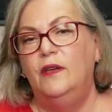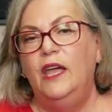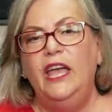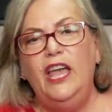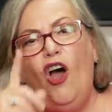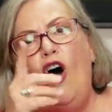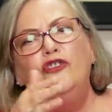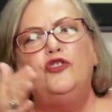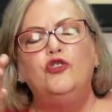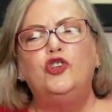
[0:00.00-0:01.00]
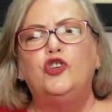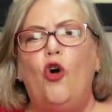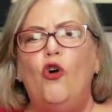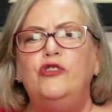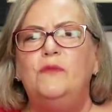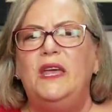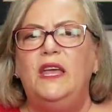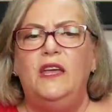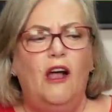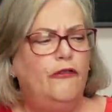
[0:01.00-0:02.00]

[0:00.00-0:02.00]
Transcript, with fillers: He also showed me